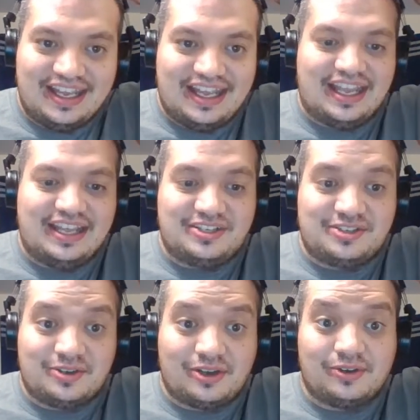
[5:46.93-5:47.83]
he
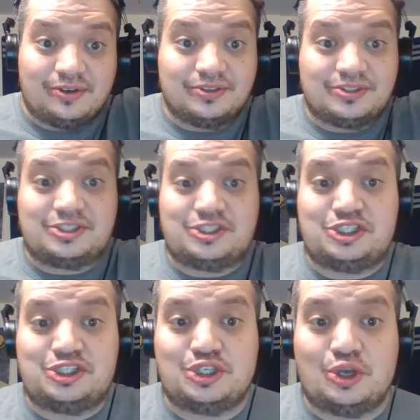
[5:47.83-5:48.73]
struggled
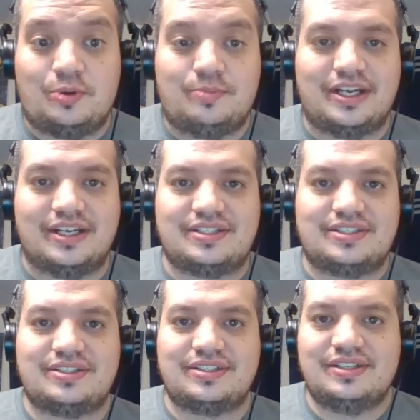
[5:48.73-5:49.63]
so
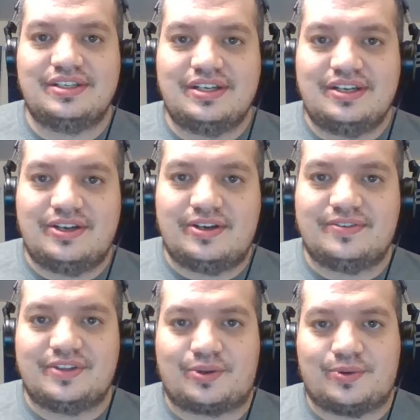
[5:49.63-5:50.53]
much
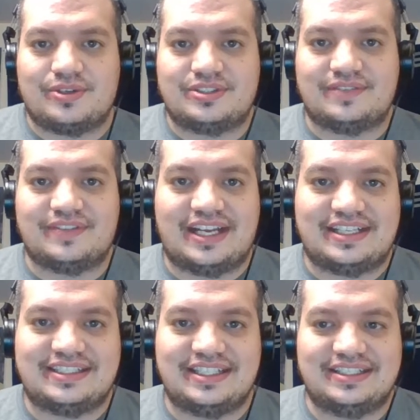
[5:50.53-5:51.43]
over the course of
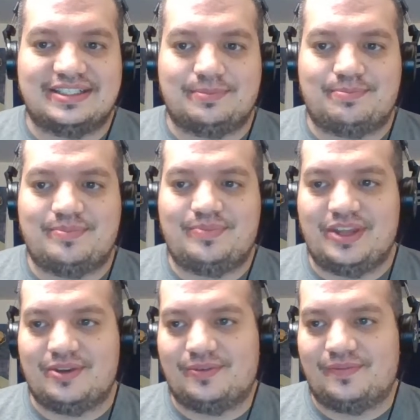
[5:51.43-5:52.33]
last season.
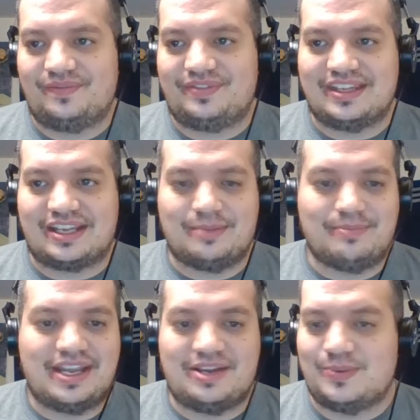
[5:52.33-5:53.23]
You know, the
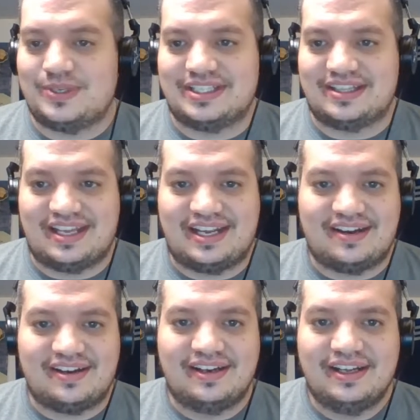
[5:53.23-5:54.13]
command wasn't
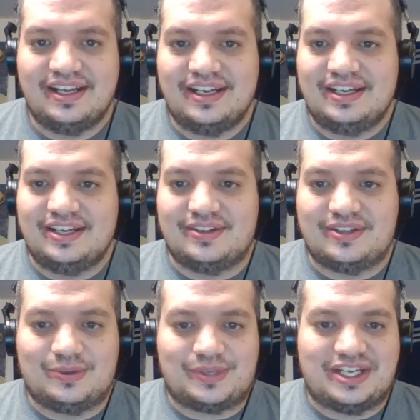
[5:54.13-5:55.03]
there. You know,
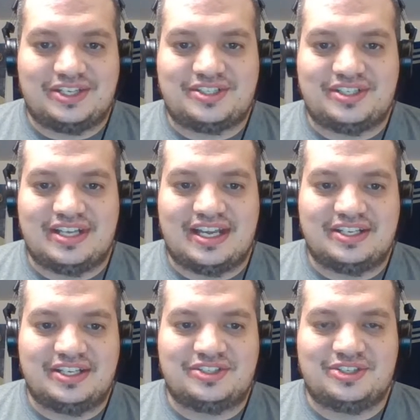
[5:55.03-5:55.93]
the location
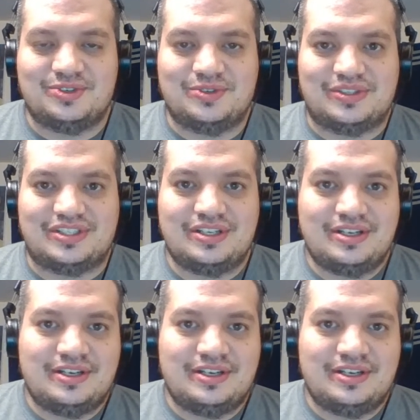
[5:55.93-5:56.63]
had issues.